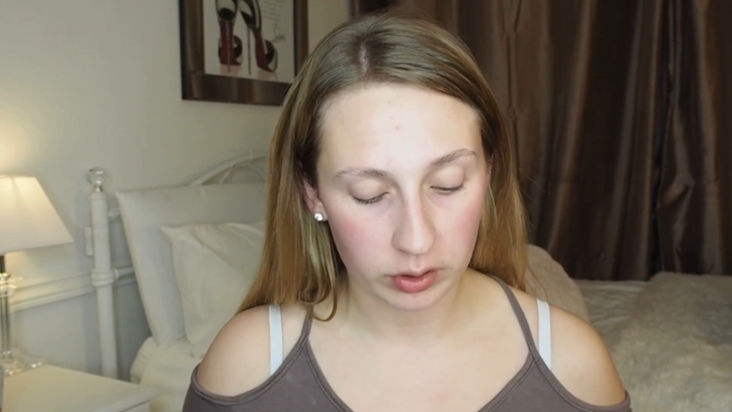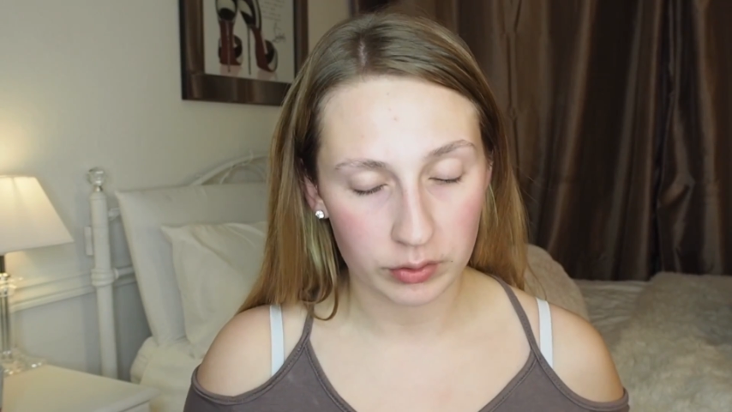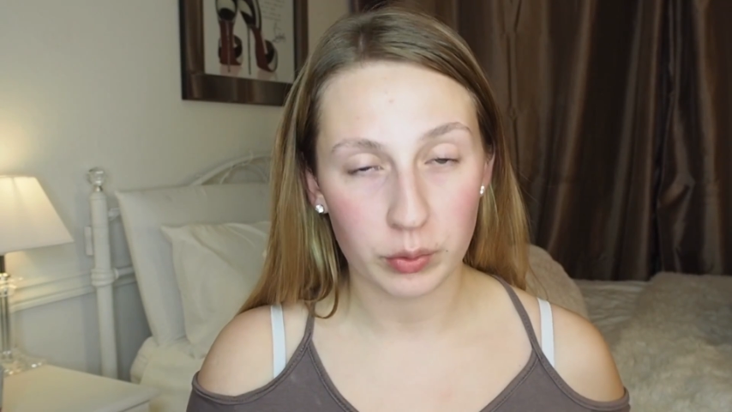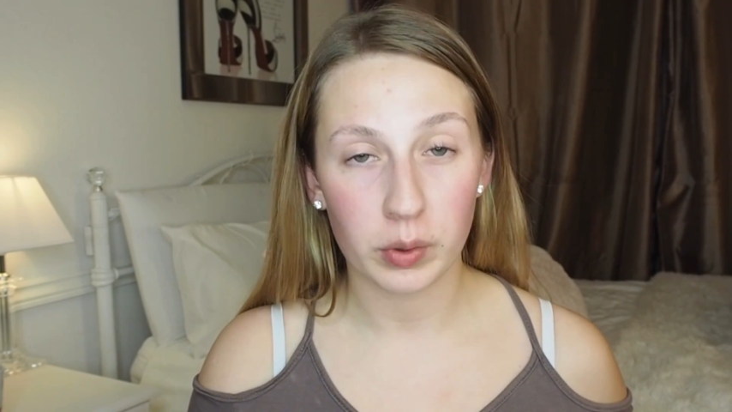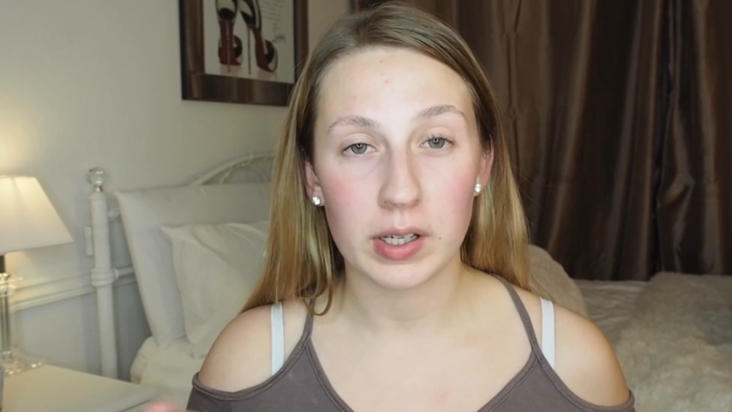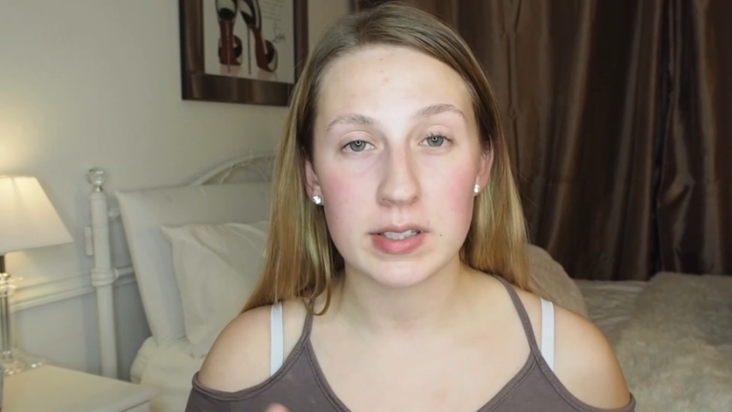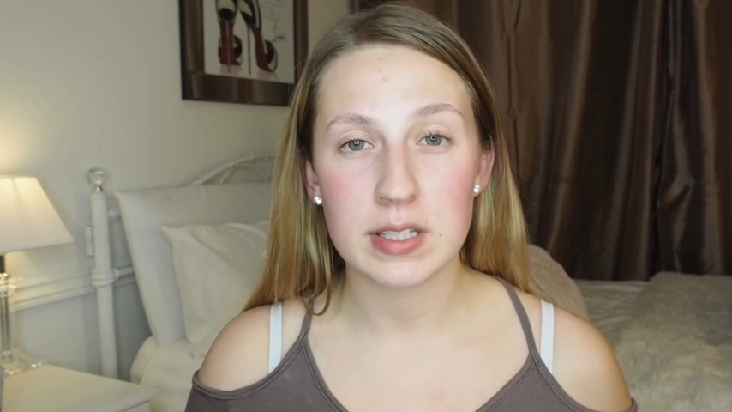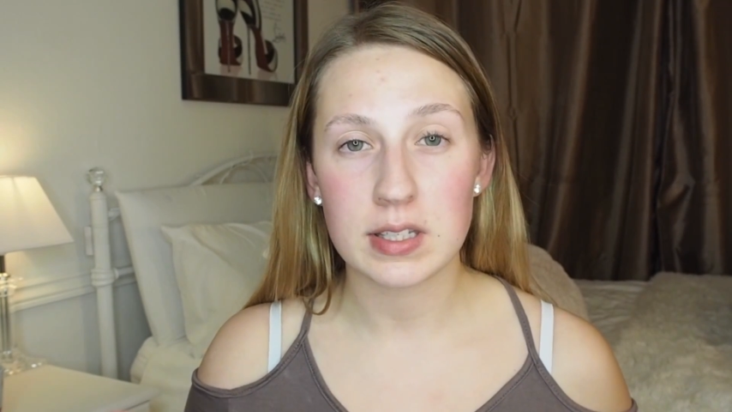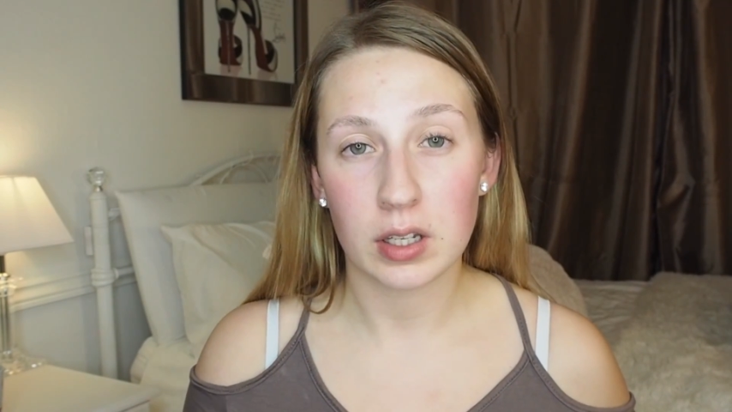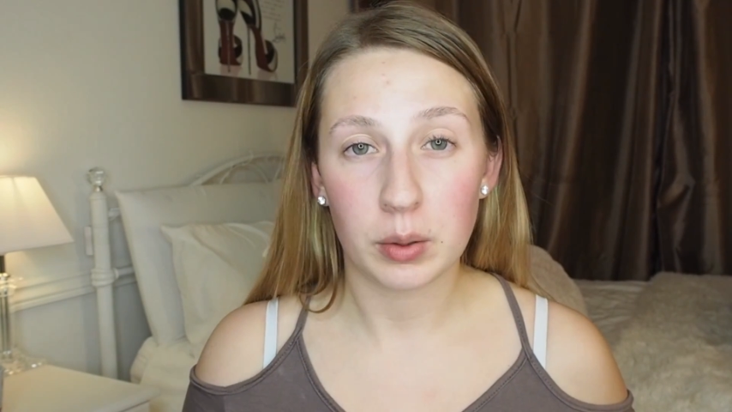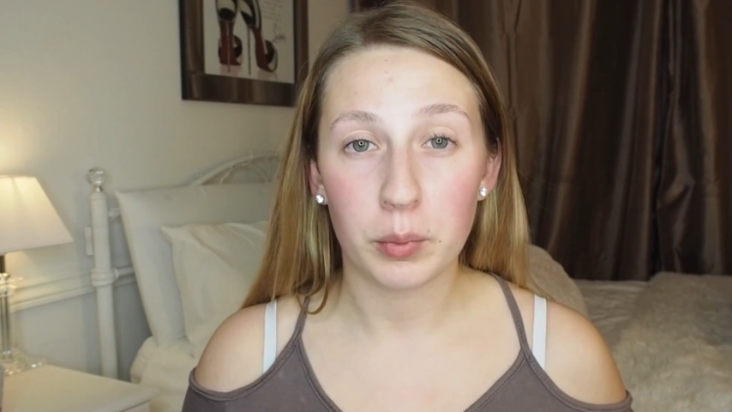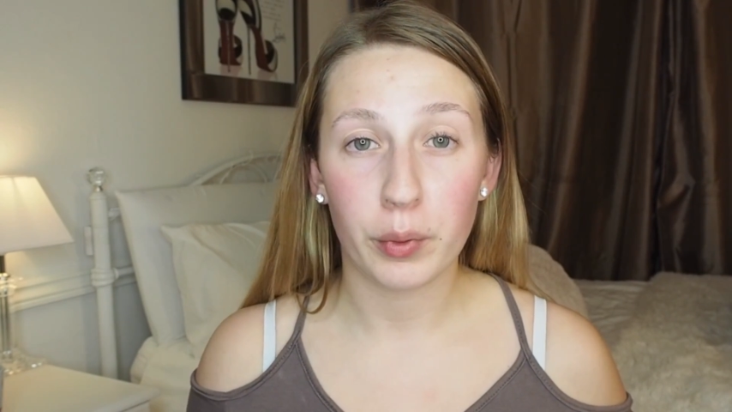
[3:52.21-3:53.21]
otherwise it's
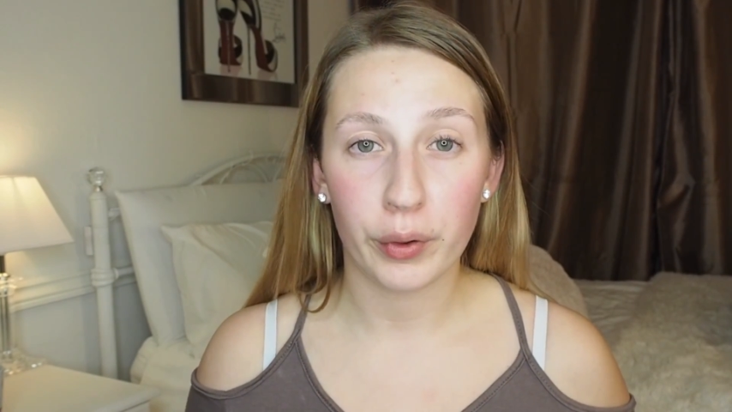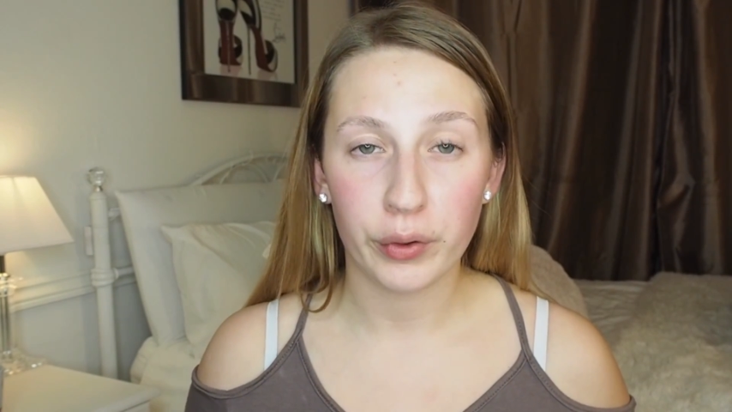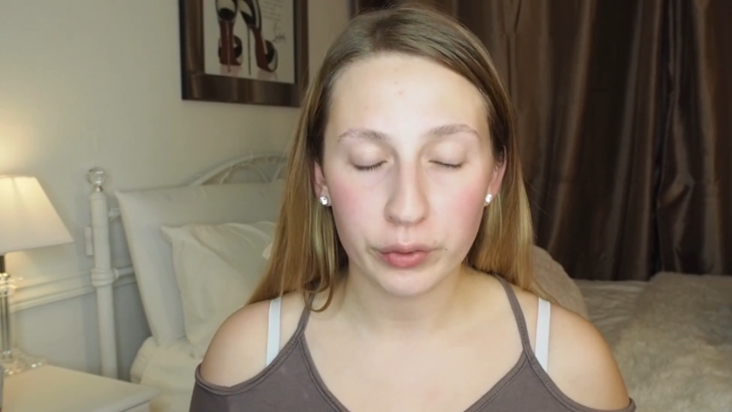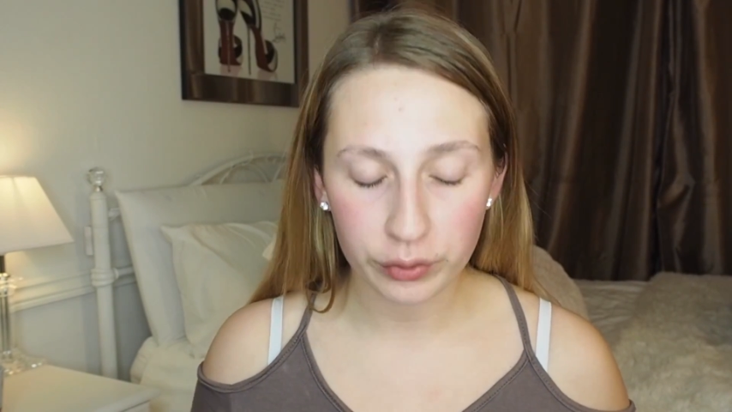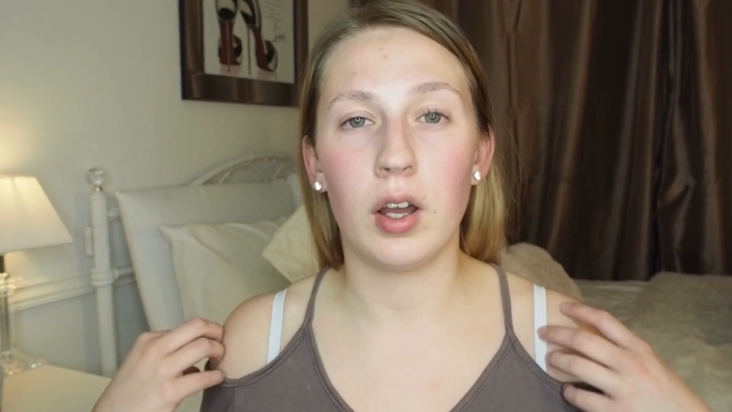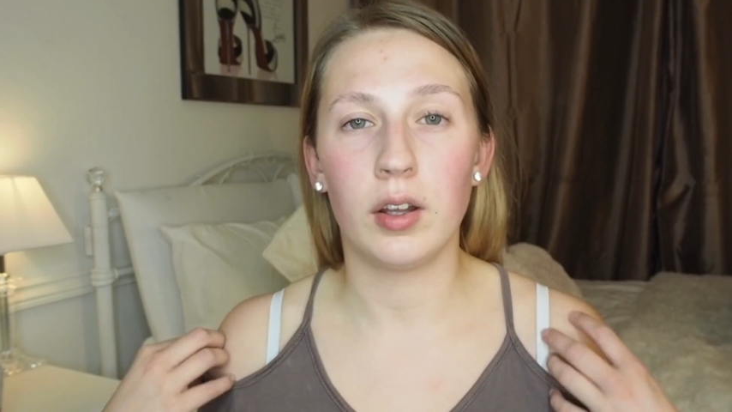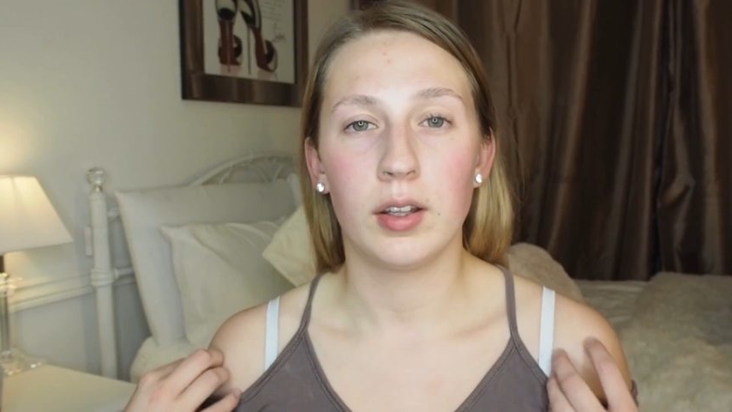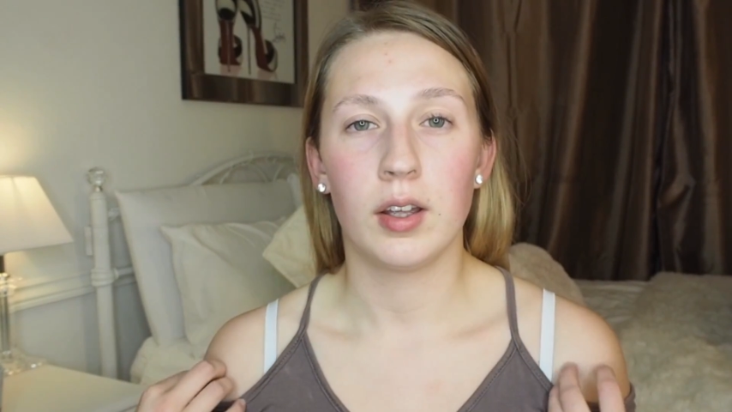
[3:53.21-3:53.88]
going to move.